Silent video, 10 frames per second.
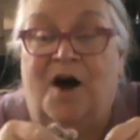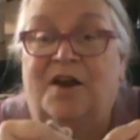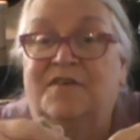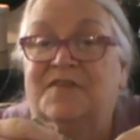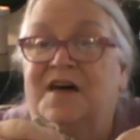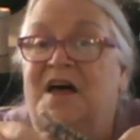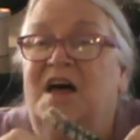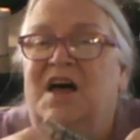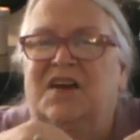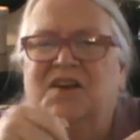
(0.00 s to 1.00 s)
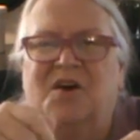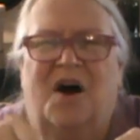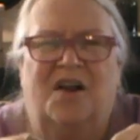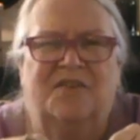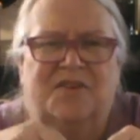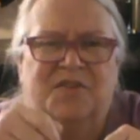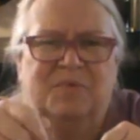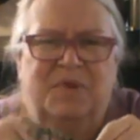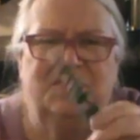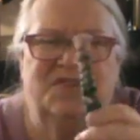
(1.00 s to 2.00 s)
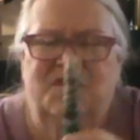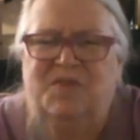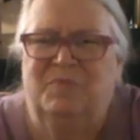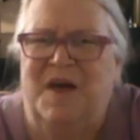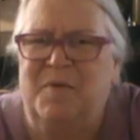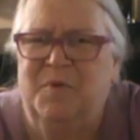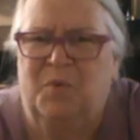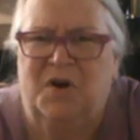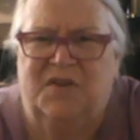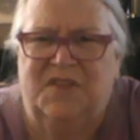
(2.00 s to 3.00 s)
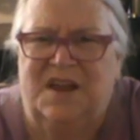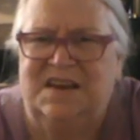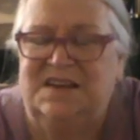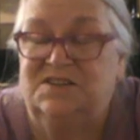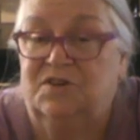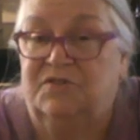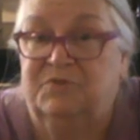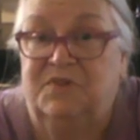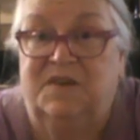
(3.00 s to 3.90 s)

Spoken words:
All of those paperwork that I need to go through,